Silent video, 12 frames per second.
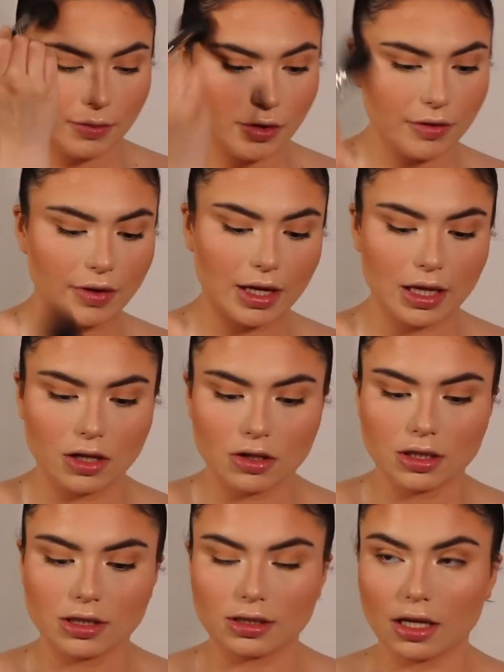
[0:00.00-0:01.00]
more of like a
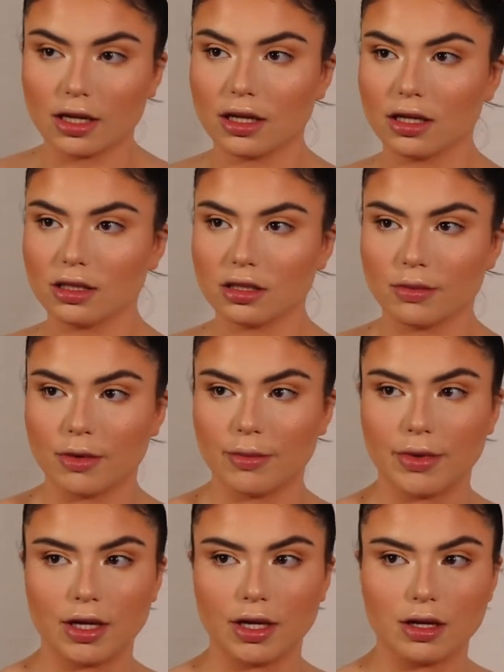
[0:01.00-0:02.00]
little stunk
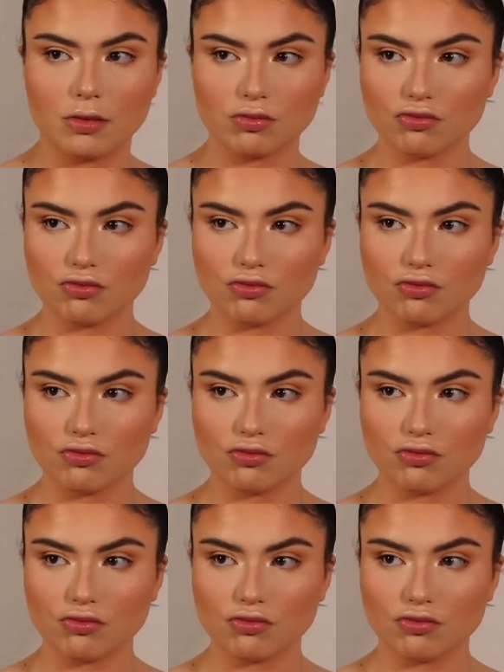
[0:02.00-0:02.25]
moment.